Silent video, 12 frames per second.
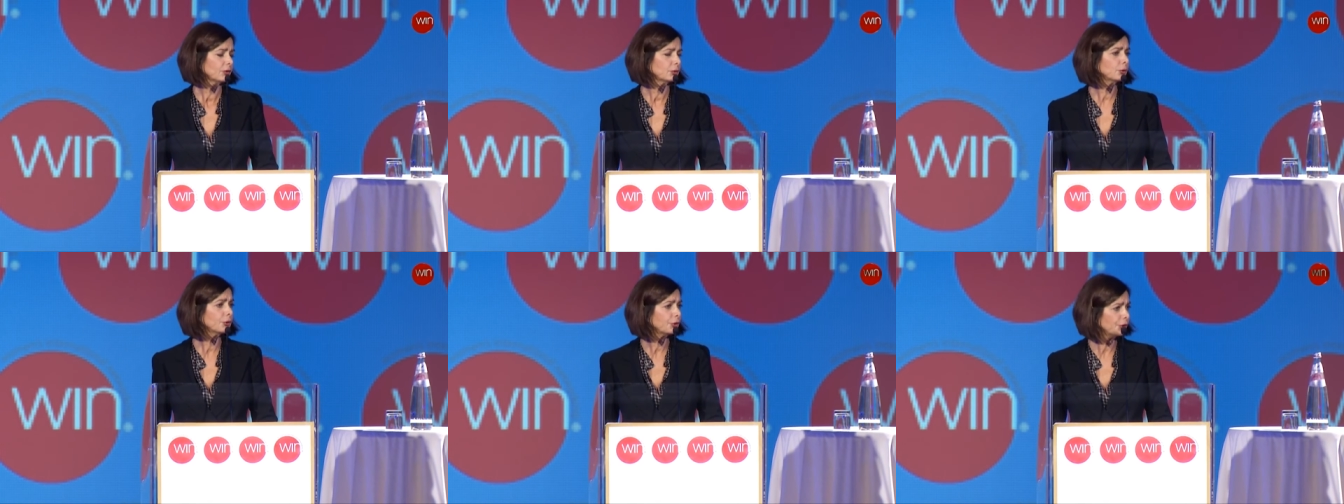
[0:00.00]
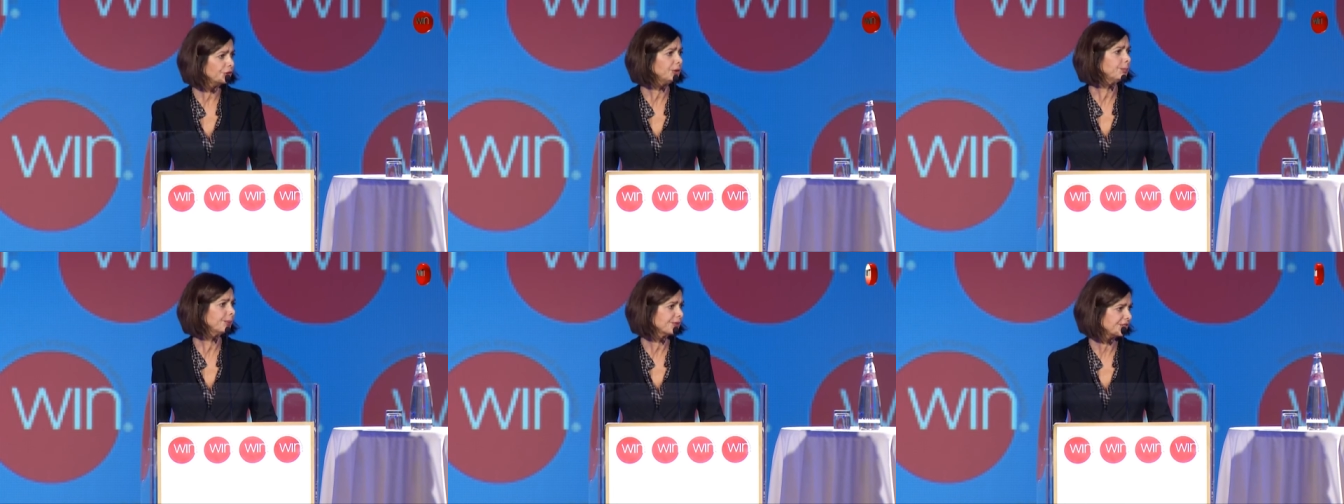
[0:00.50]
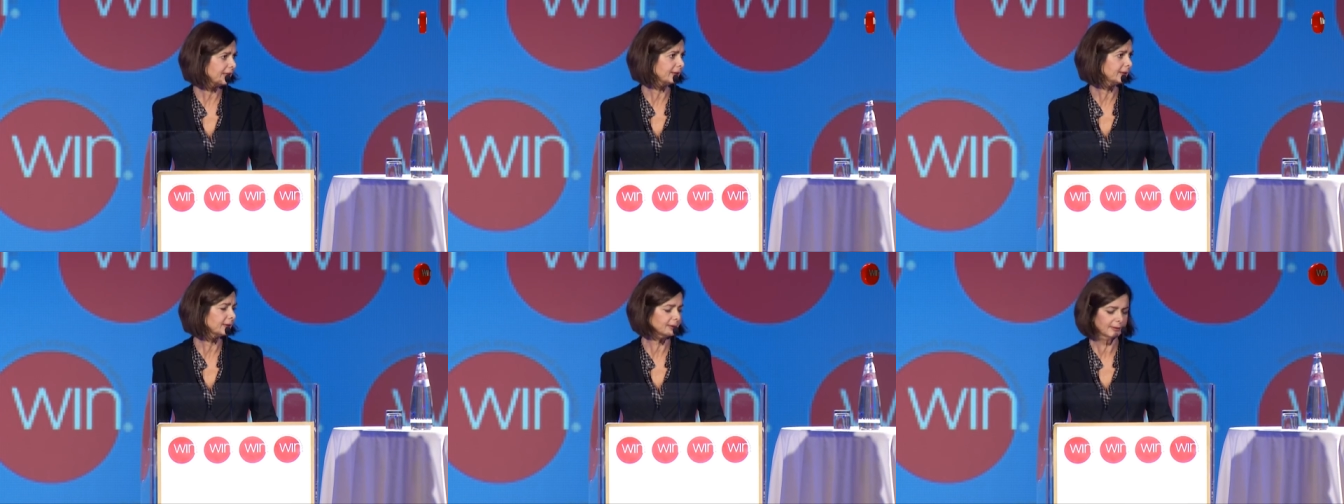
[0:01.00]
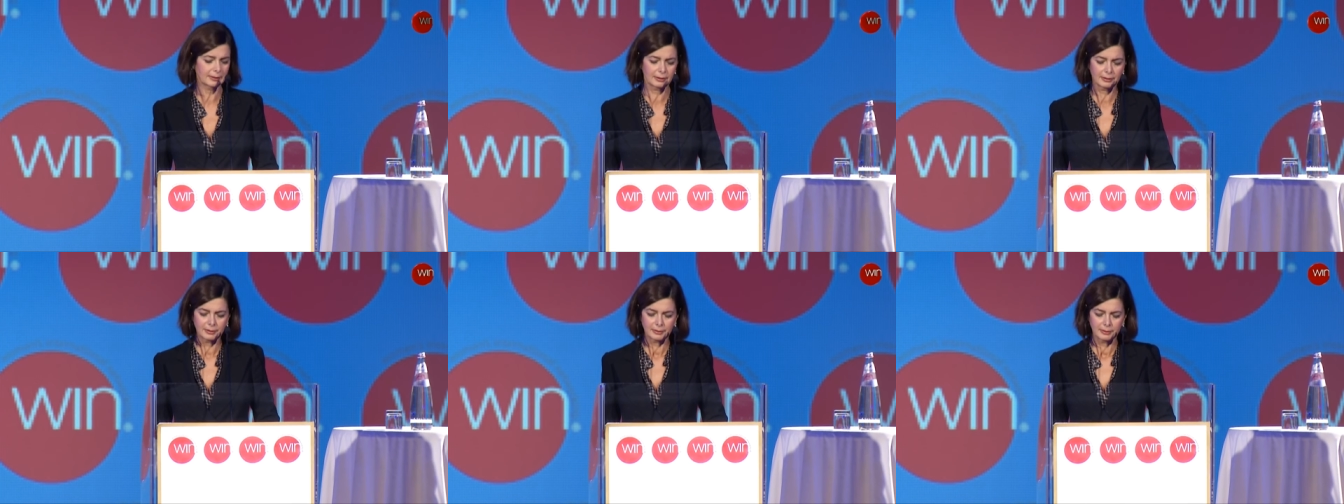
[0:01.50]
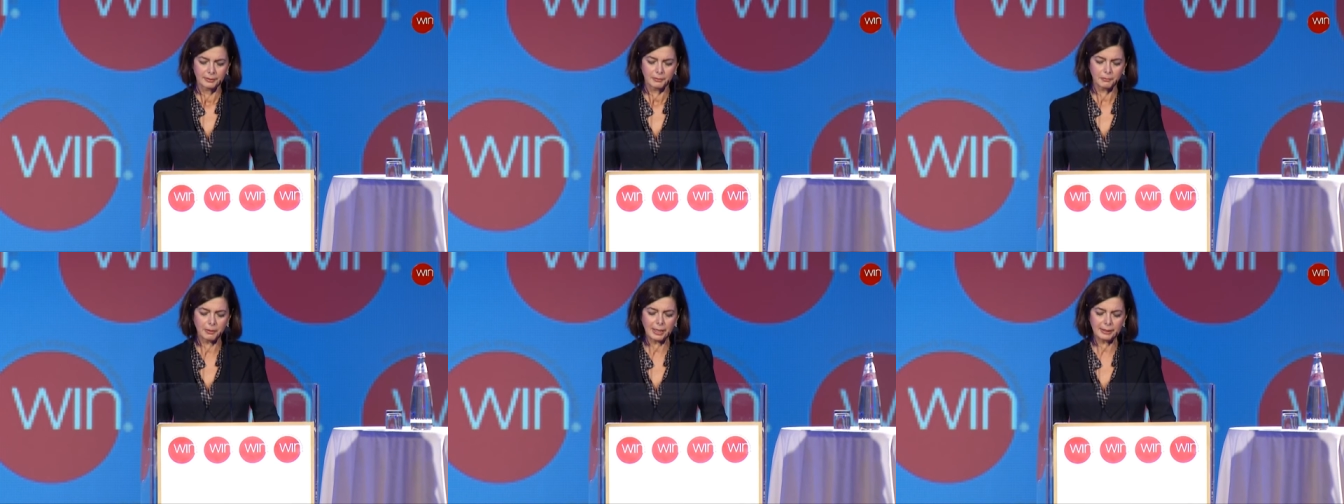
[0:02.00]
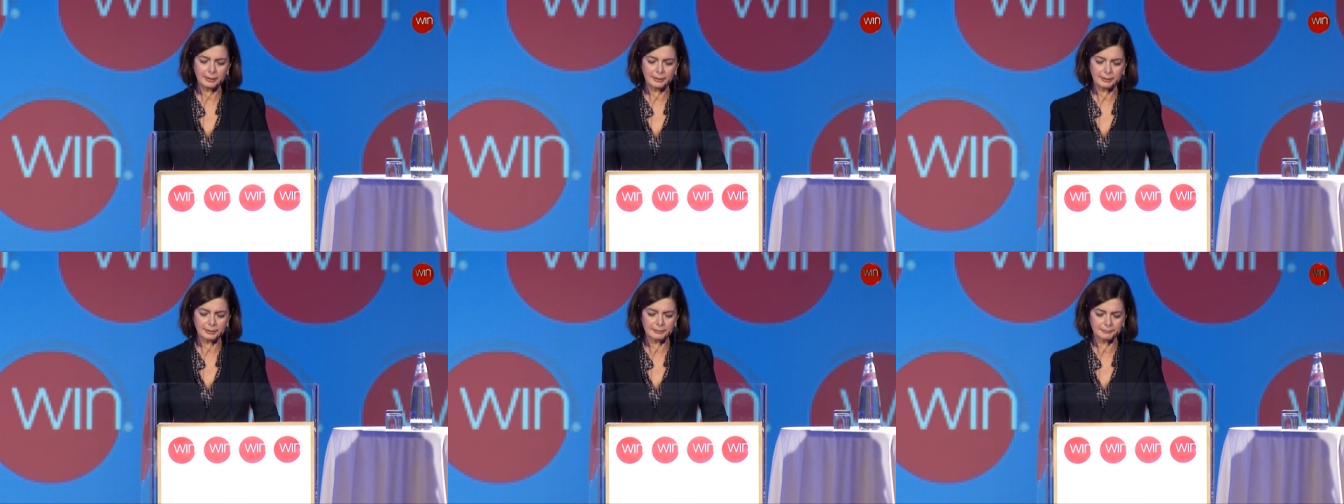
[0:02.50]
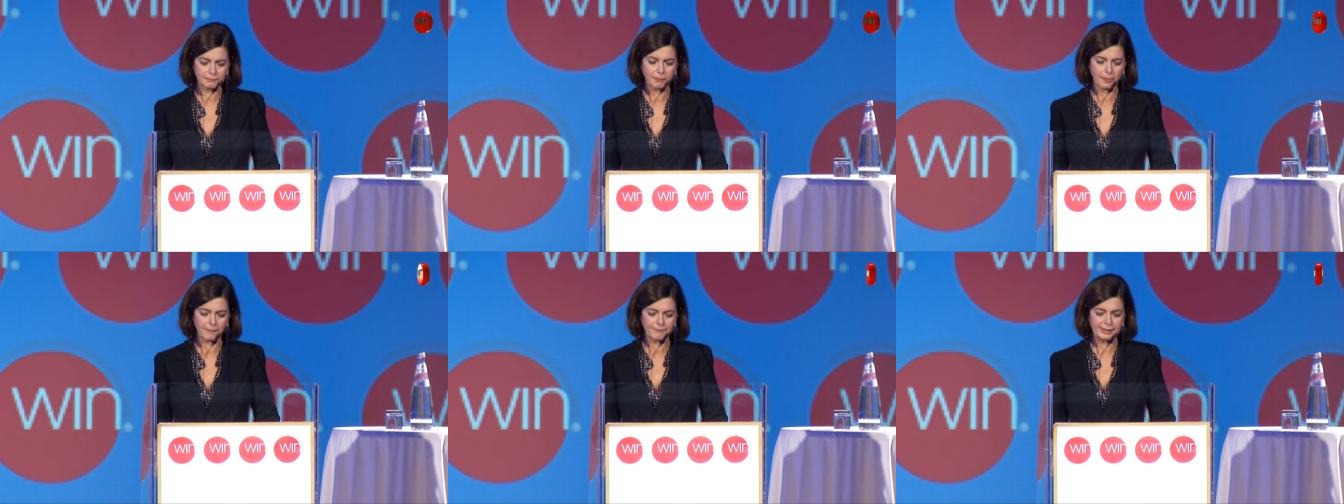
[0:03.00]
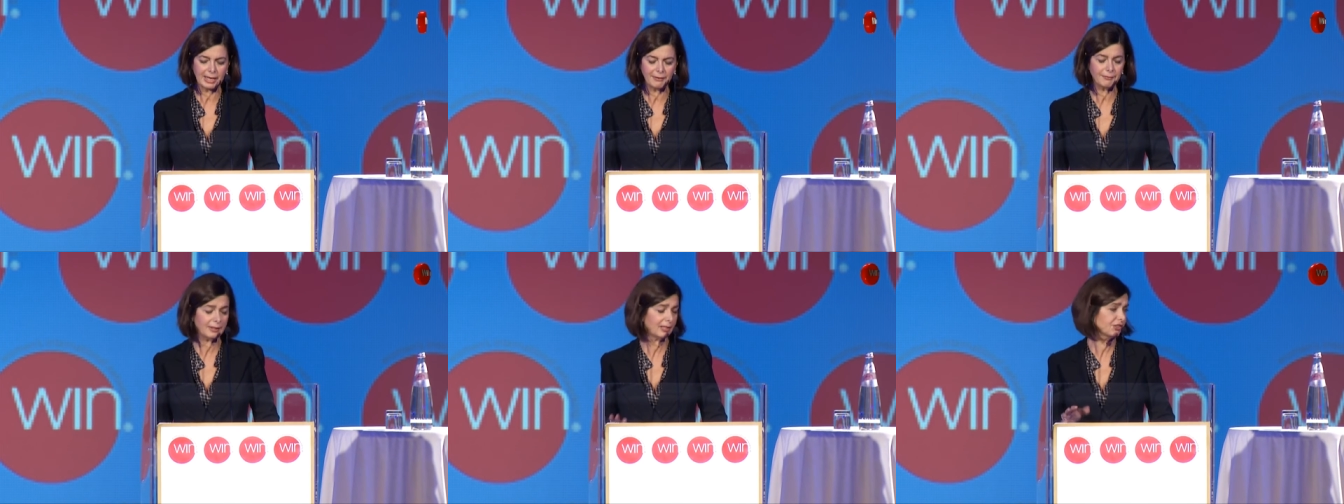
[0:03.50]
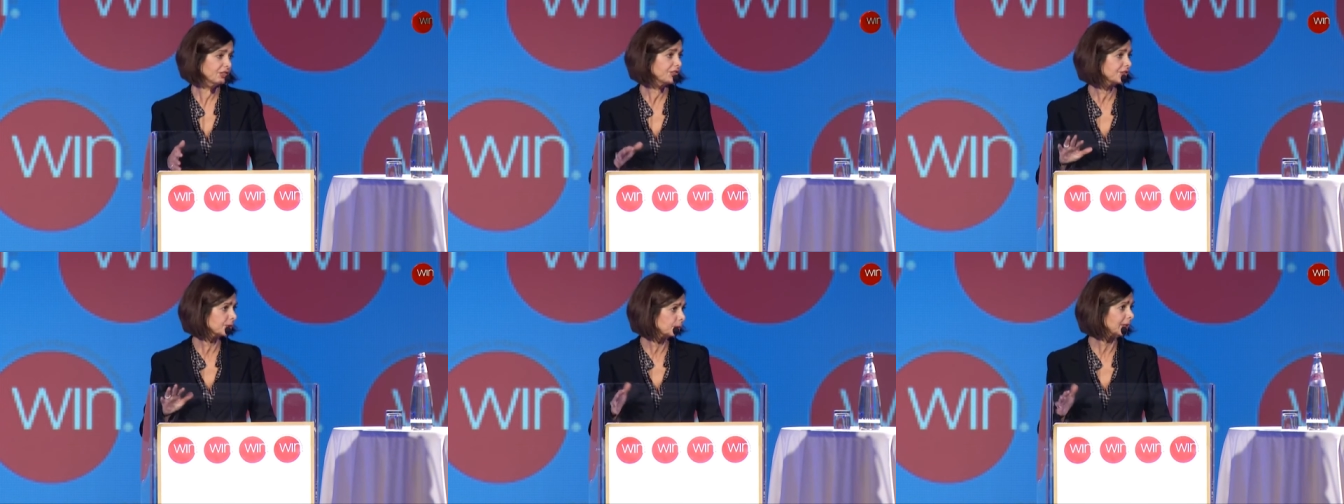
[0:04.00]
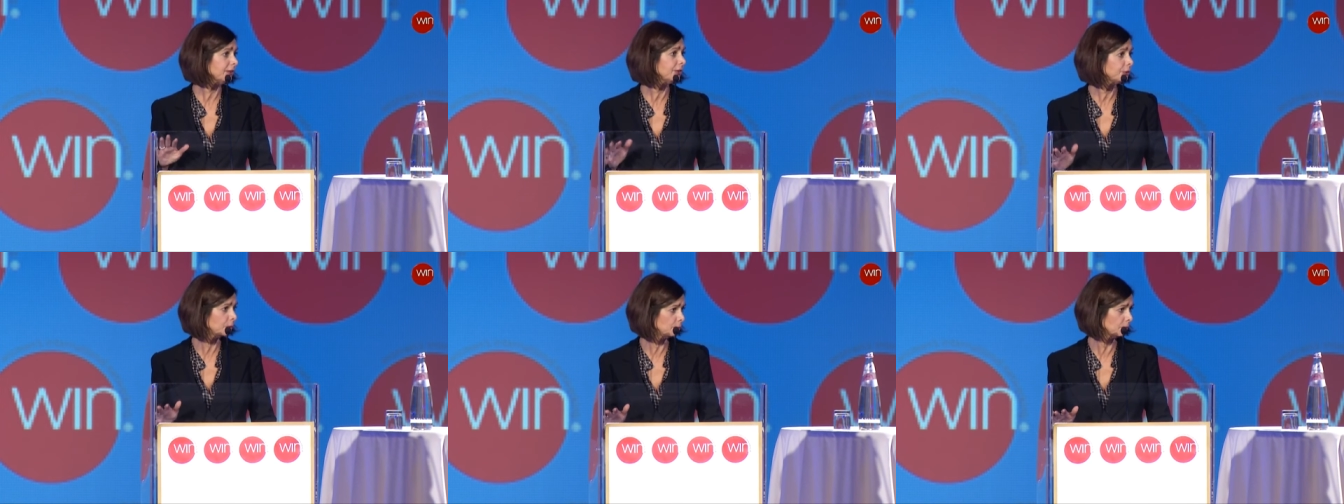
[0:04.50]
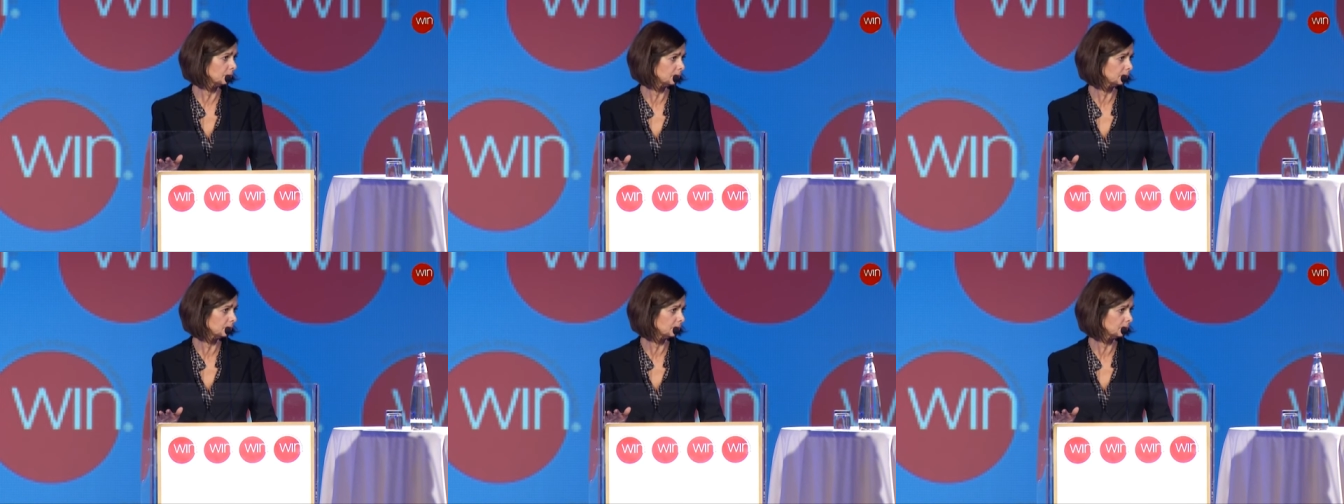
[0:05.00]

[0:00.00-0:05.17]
to 30%, while the average is 22%.